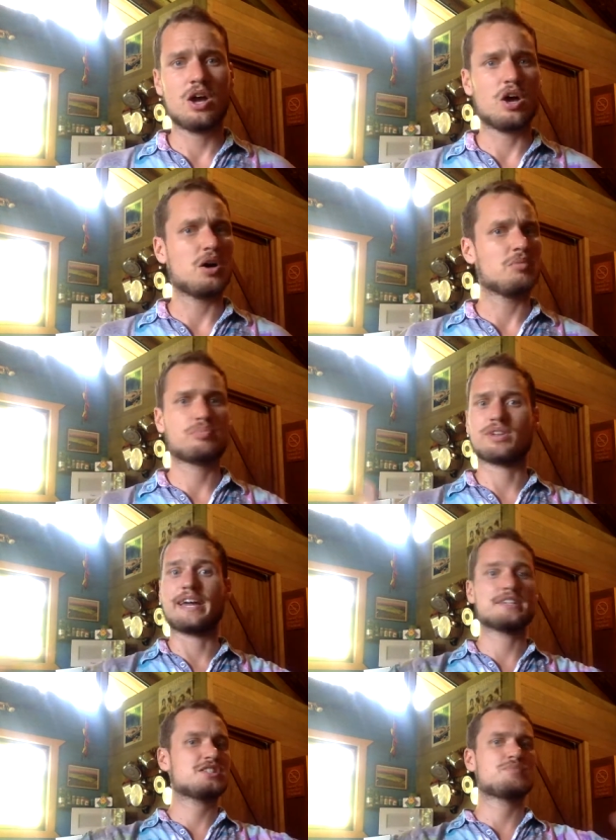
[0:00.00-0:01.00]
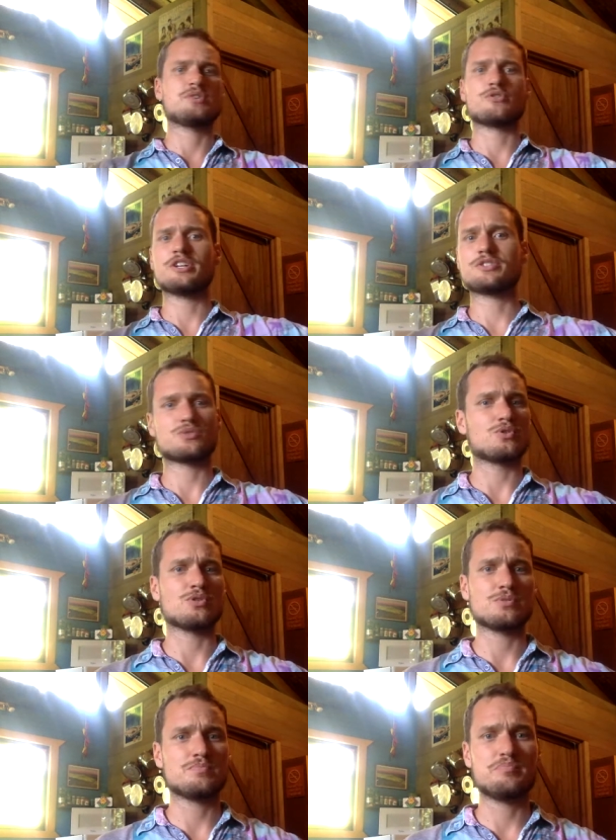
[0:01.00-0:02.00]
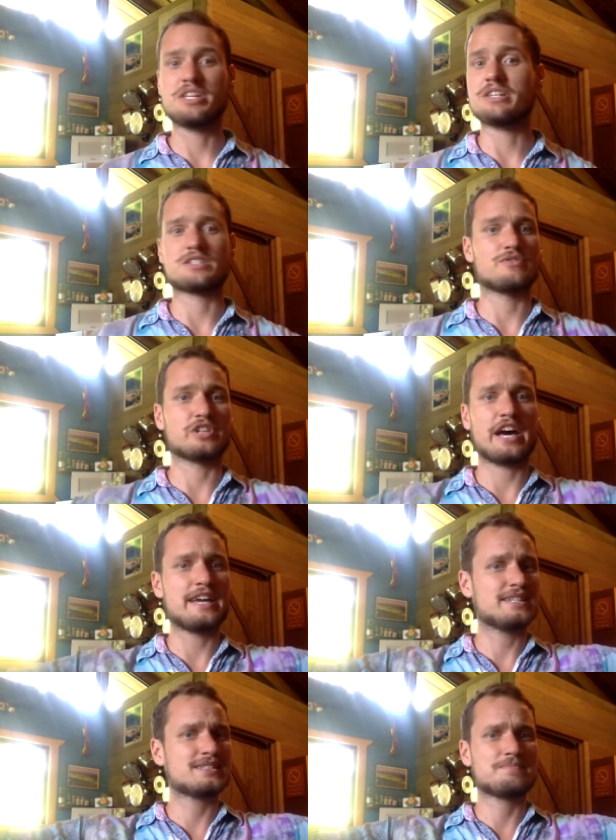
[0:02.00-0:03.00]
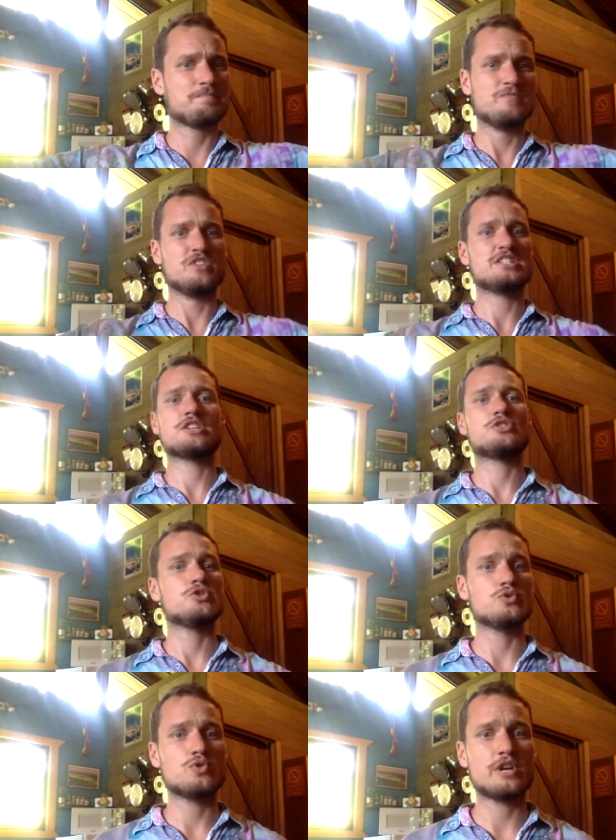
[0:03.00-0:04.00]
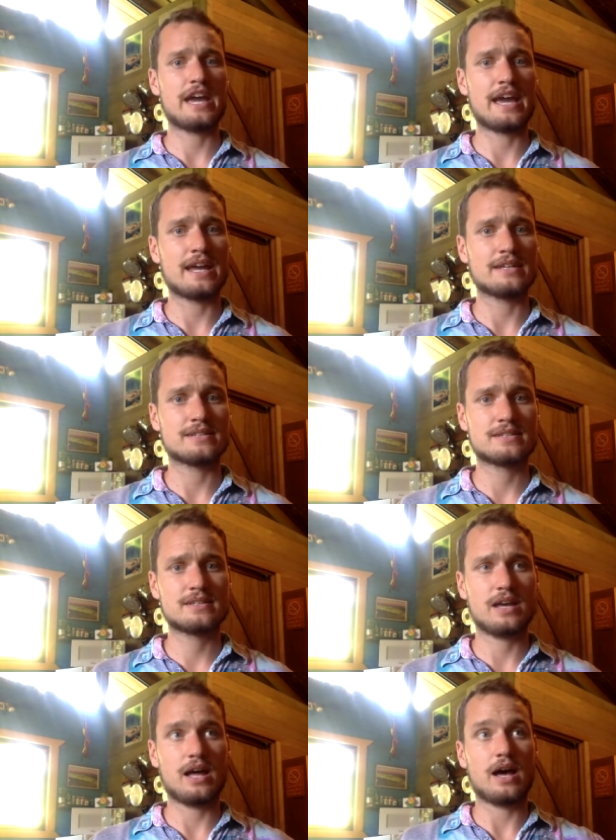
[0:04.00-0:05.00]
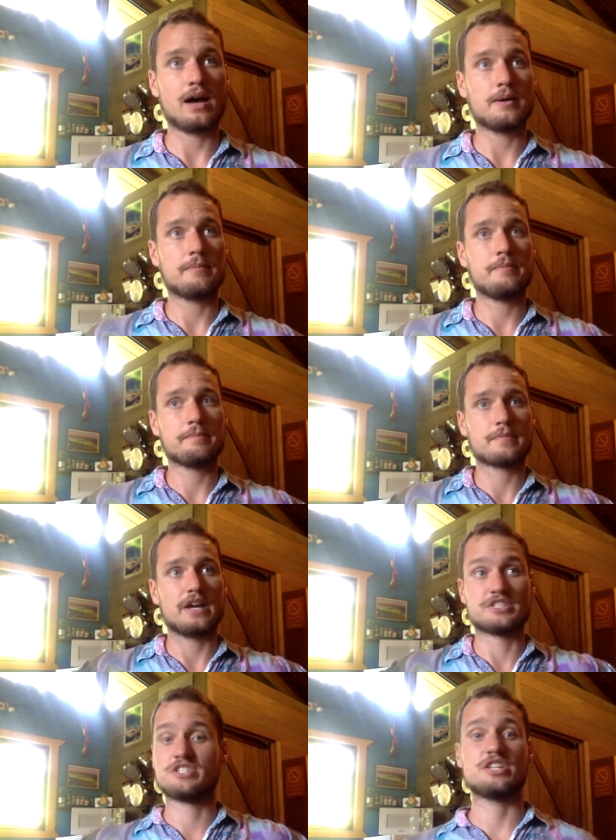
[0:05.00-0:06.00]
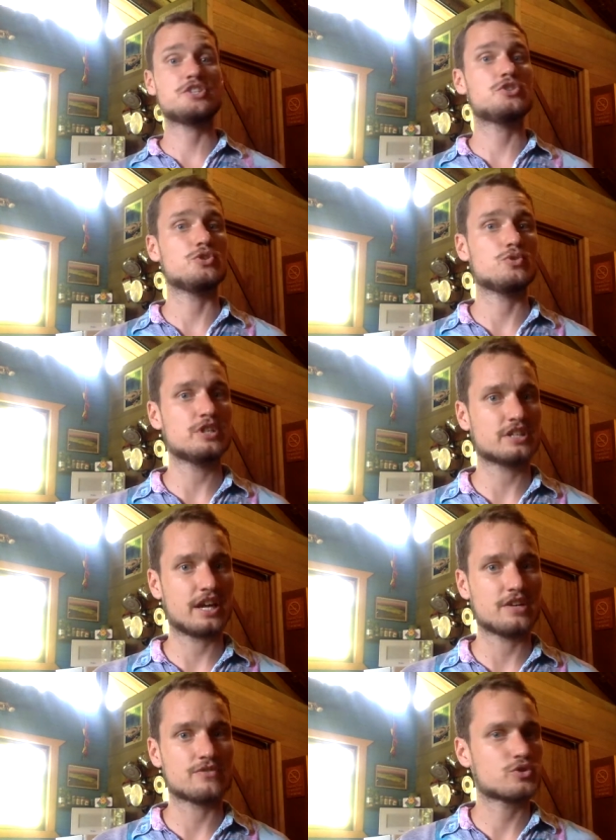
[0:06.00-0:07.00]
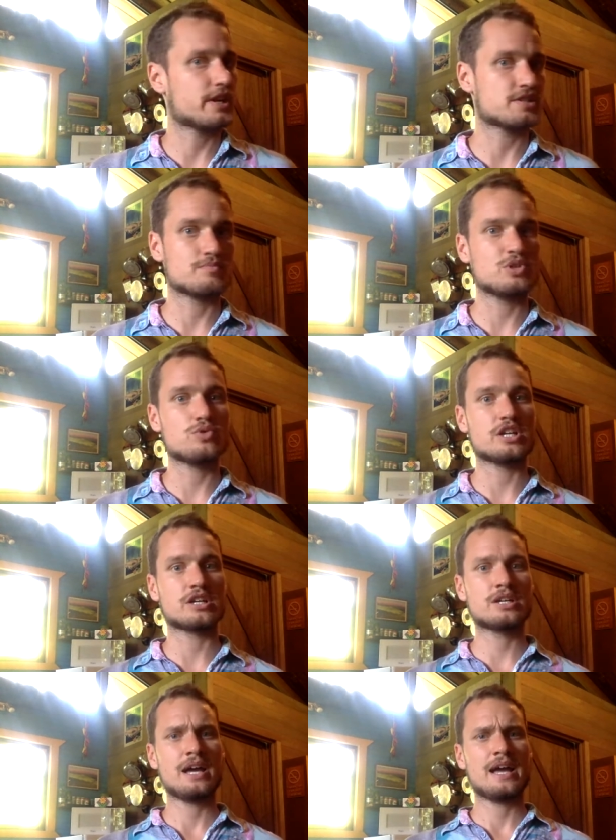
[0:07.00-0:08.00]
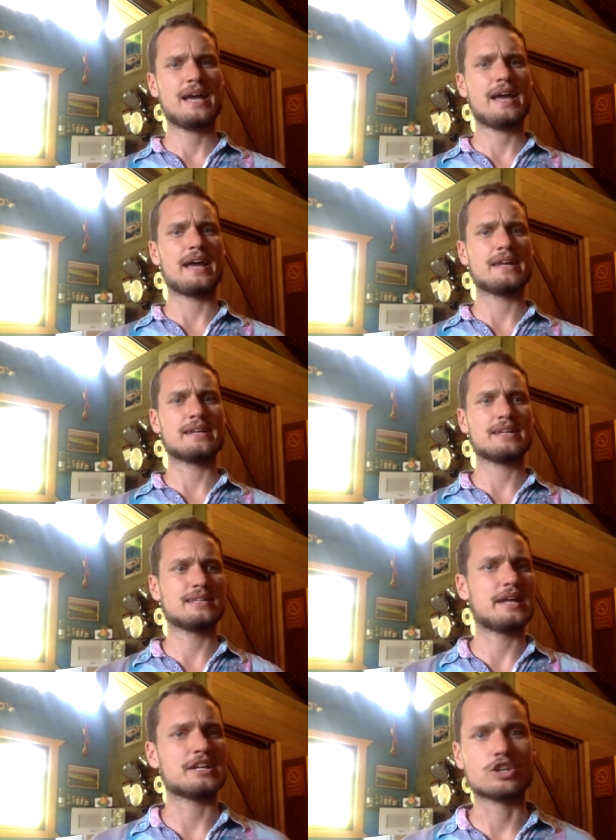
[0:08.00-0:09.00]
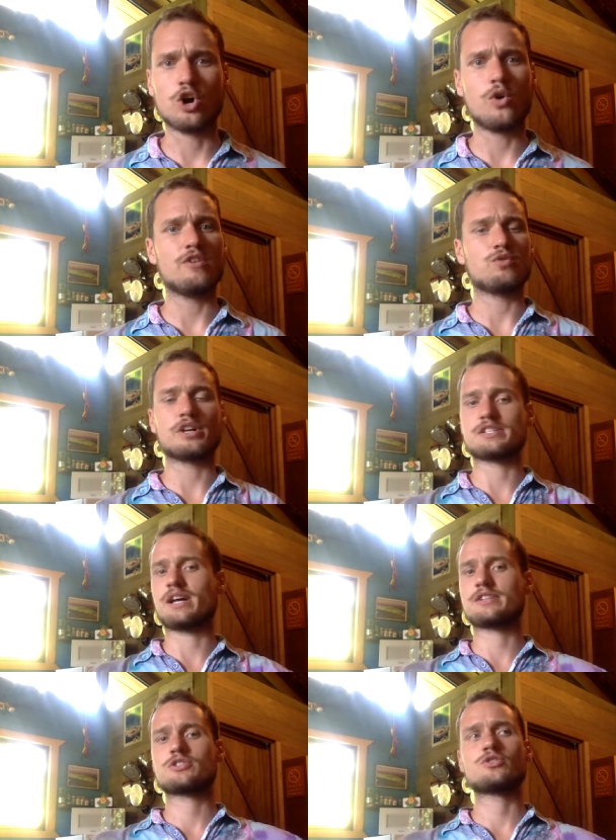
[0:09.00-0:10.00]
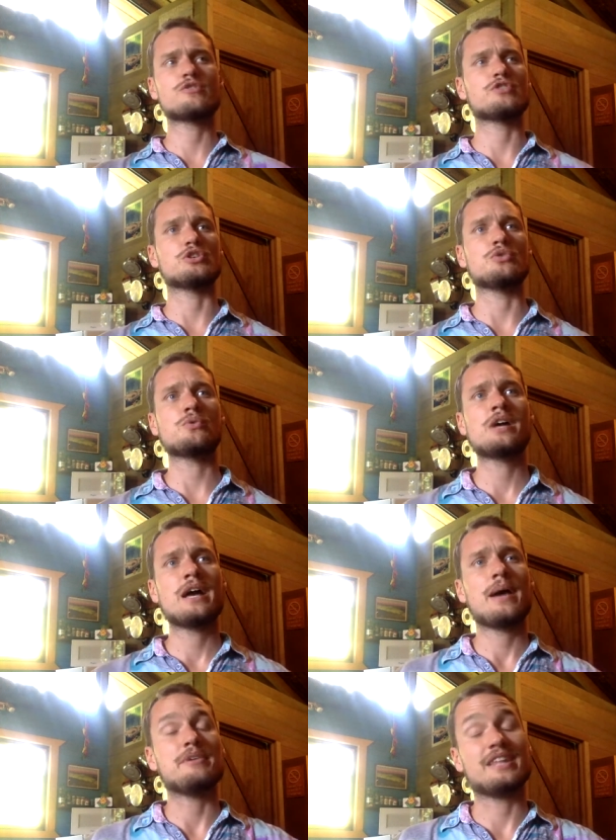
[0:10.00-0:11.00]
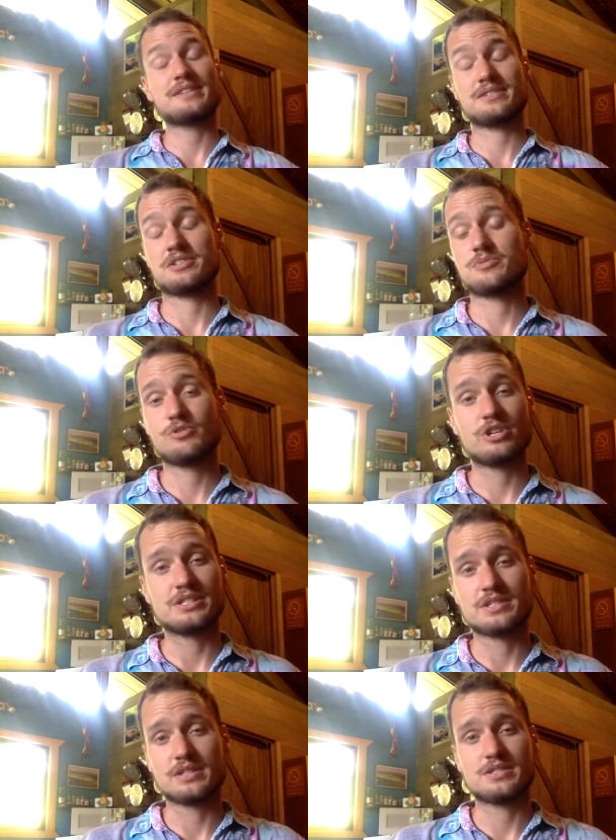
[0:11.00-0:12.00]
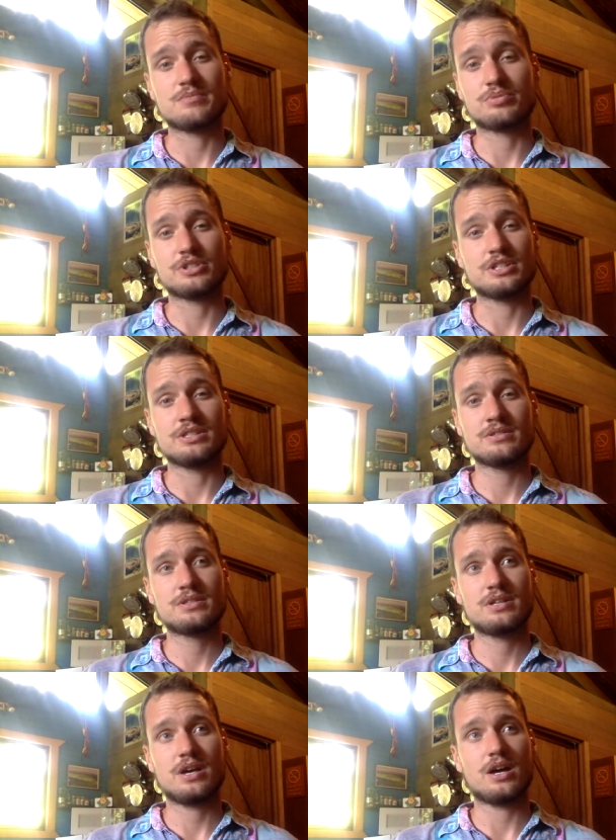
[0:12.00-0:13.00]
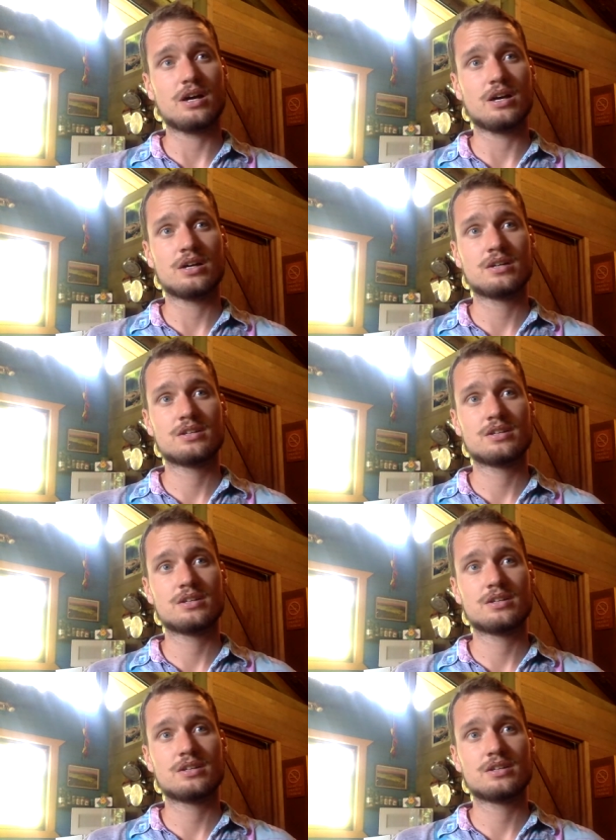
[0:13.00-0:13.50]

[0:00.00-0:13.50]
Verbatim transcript: uh, plant spirits or beings of light visit you and uh, assist you in kind of transmuting and letting go of what is not serving you. I mean, that's an experience that simply uh,